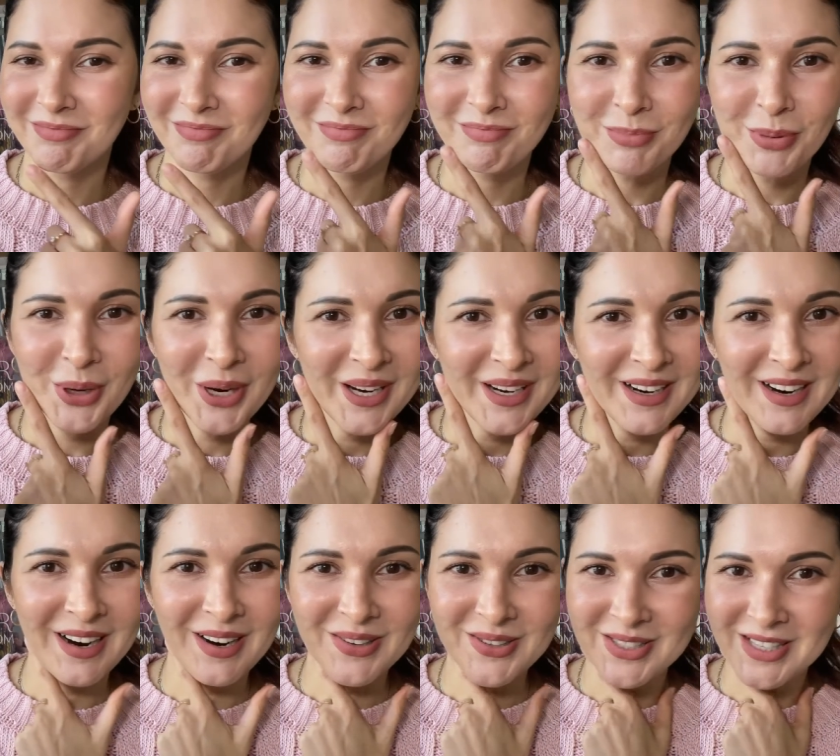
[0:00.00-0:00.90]

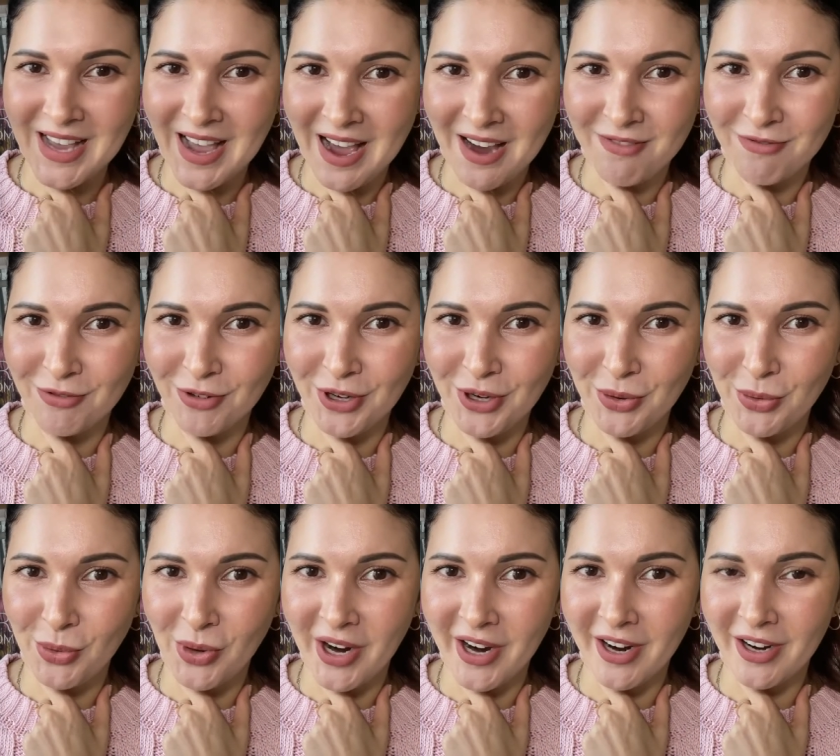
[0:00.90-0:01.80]
breakouts
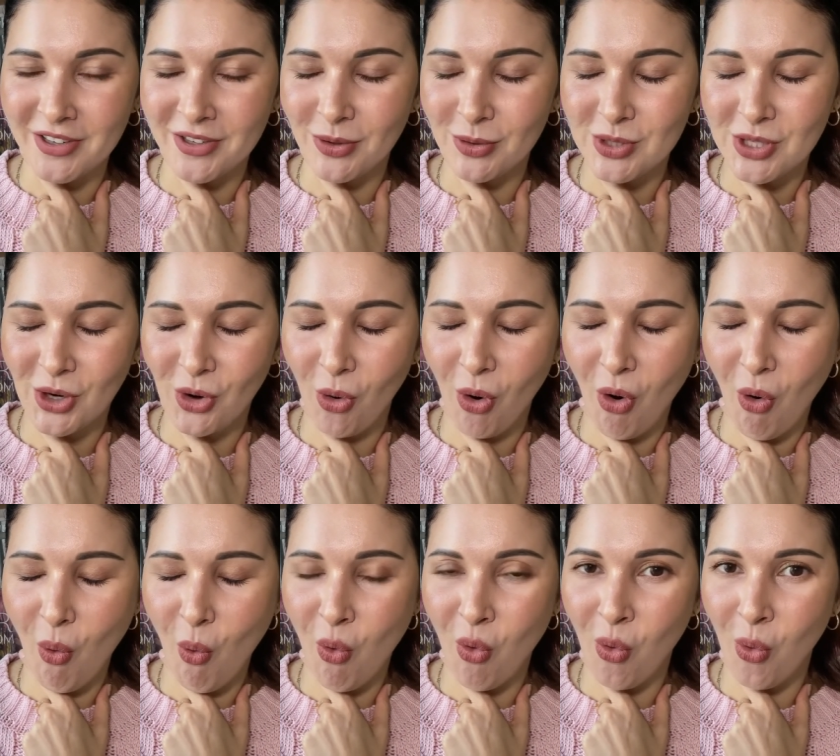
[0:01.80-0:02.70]
everywhere, and I was like,
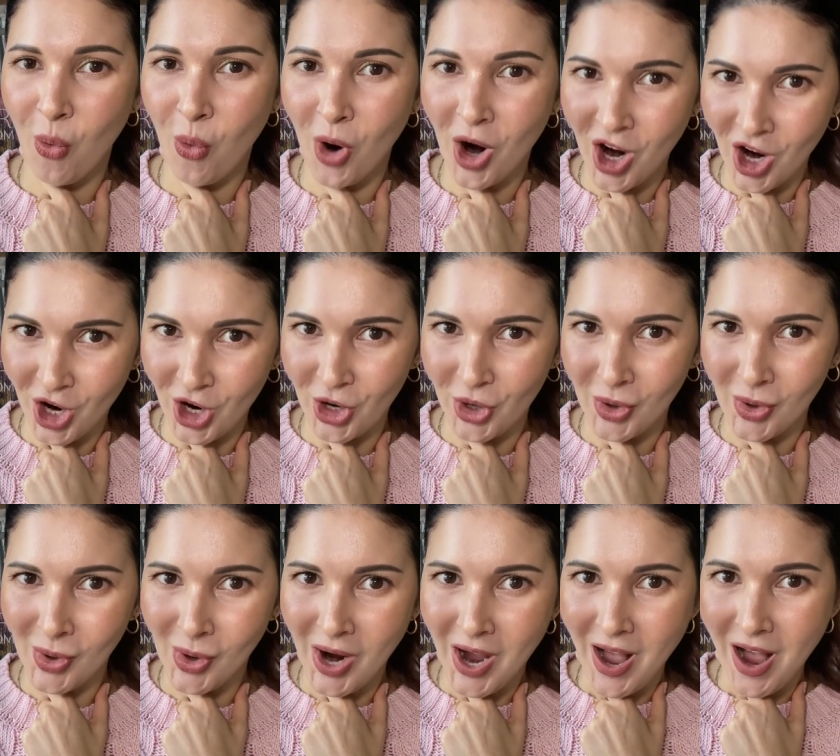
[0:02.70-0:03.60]

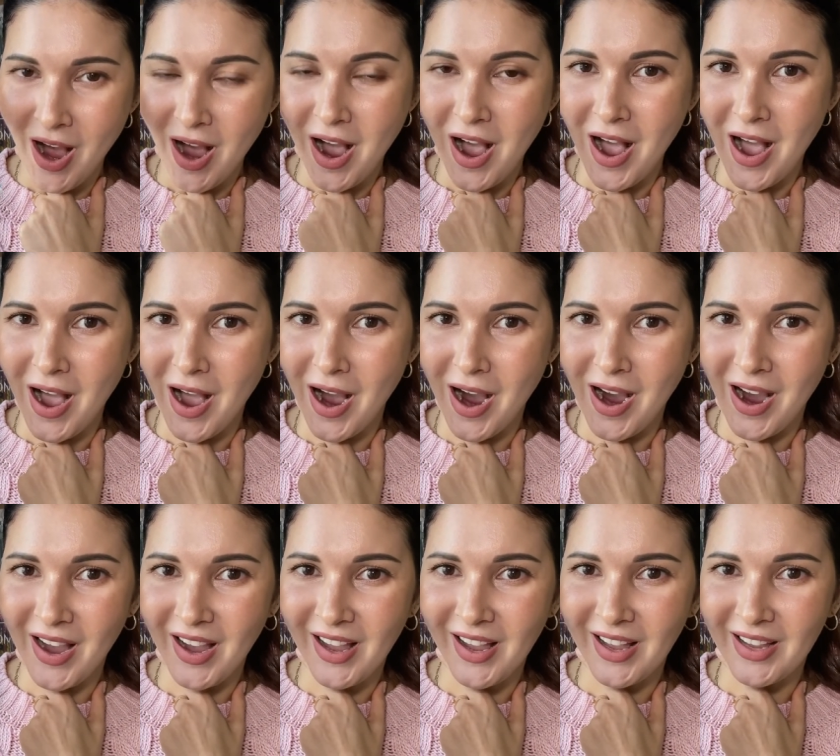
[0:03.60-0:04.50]
whoa,
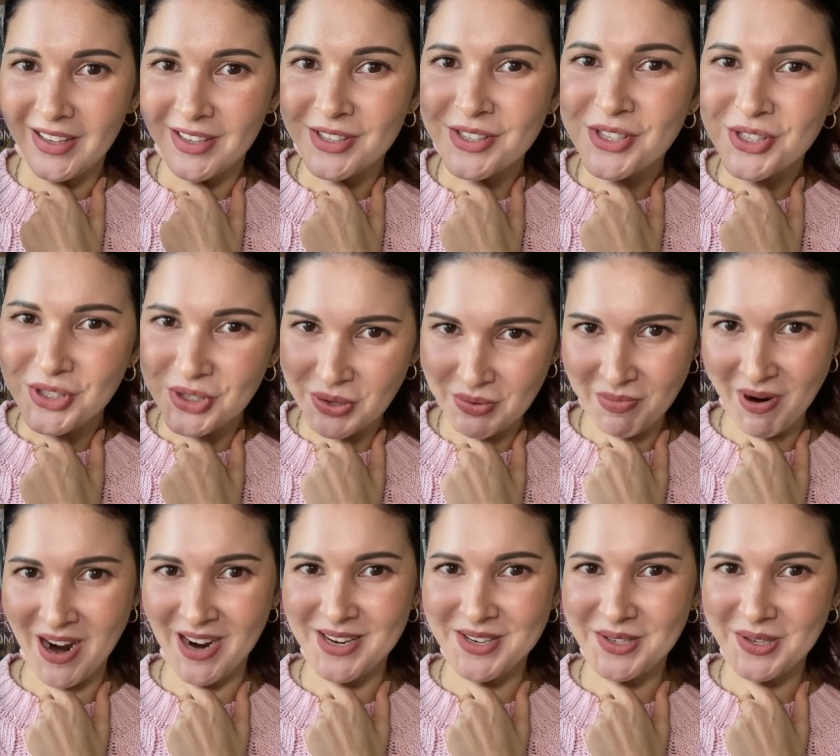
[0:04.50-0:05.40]
it's too
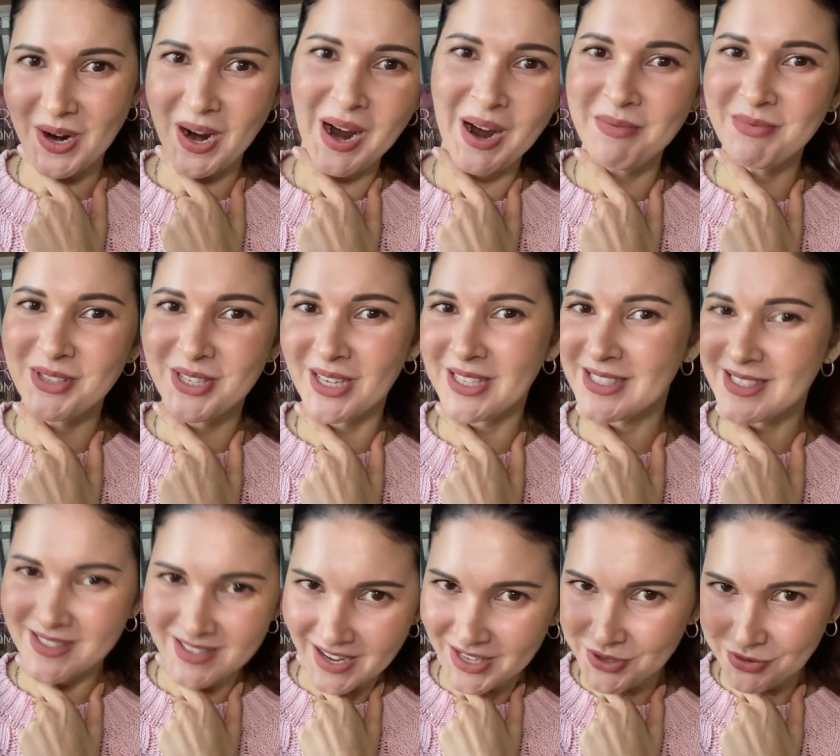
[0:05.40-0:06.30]
much. I'm just
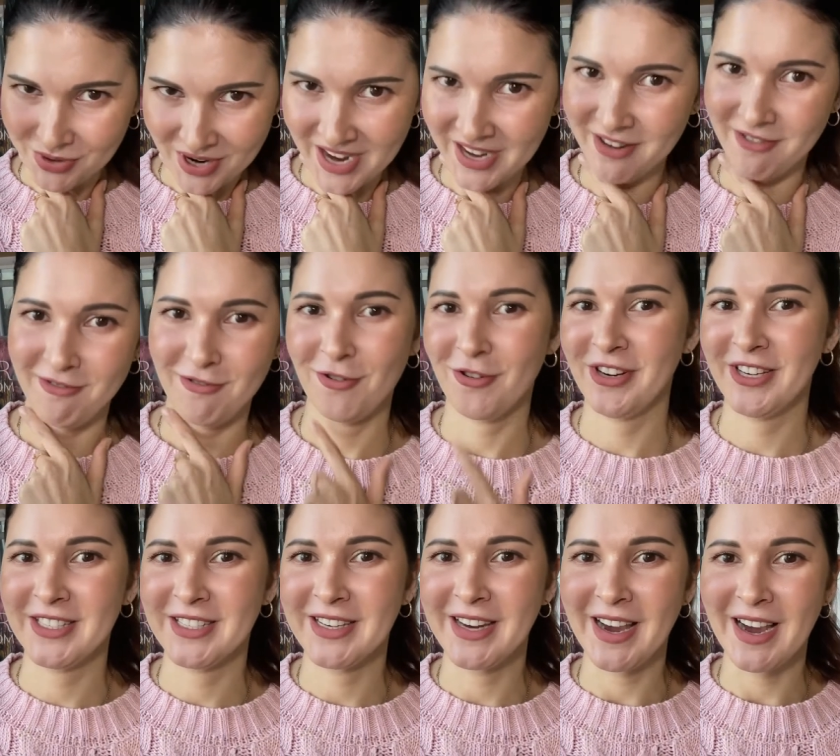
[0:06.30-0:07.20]
not ready for
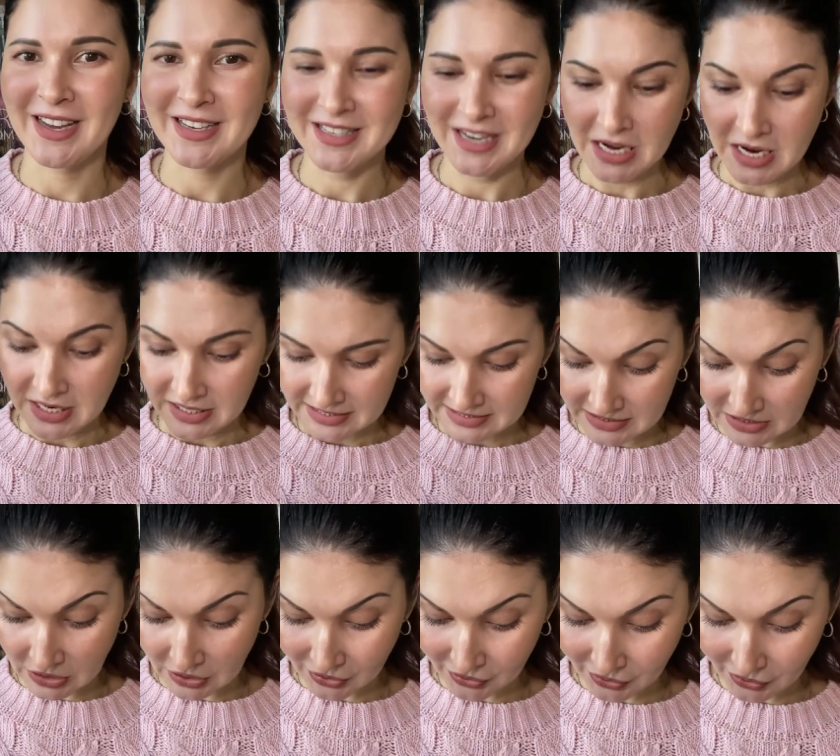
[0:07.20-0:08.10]
it yet.
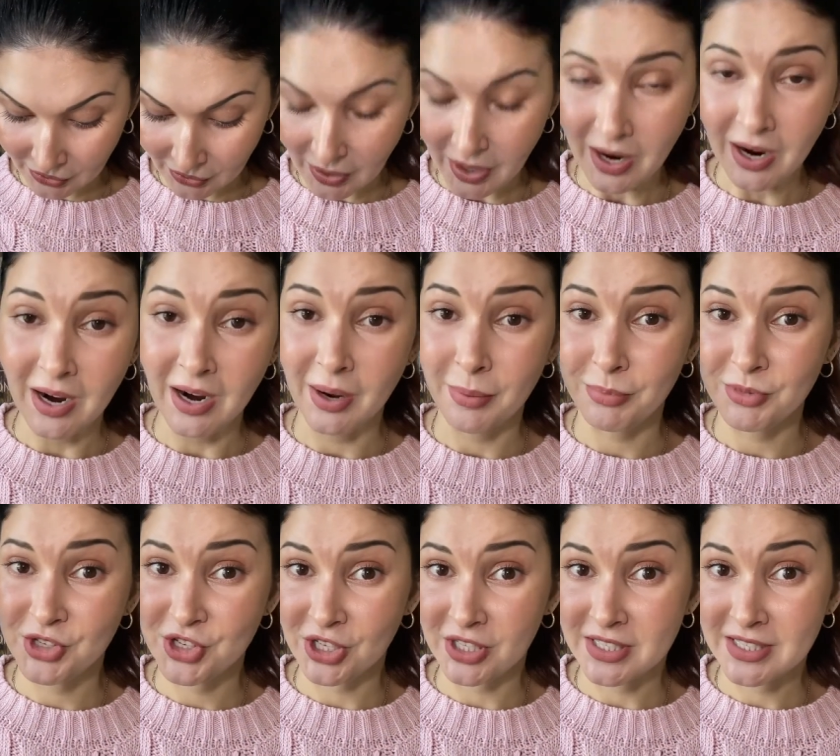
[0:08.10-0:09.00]
So I'm
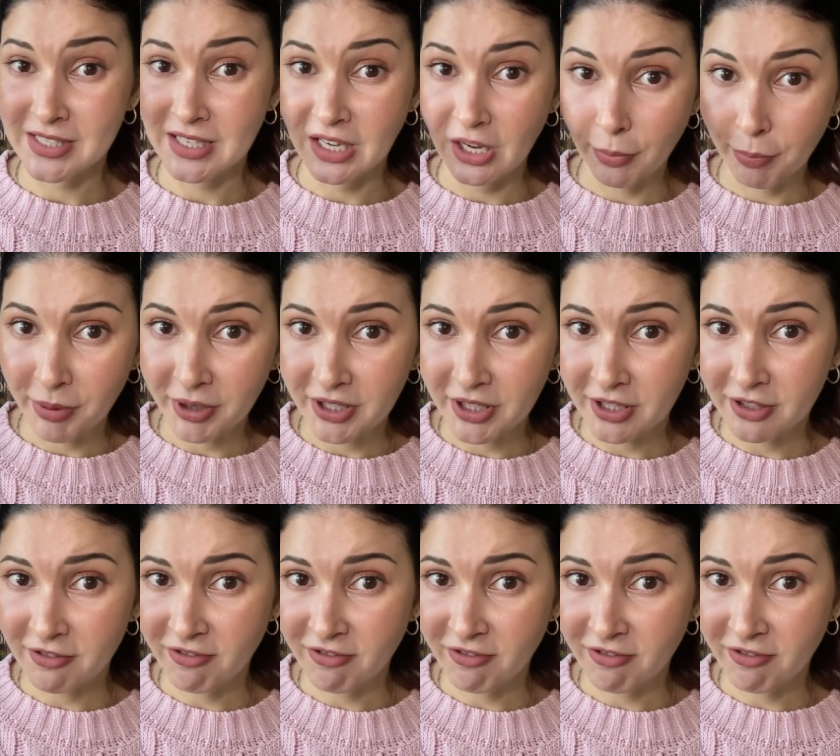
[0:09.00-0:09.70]
just keeping it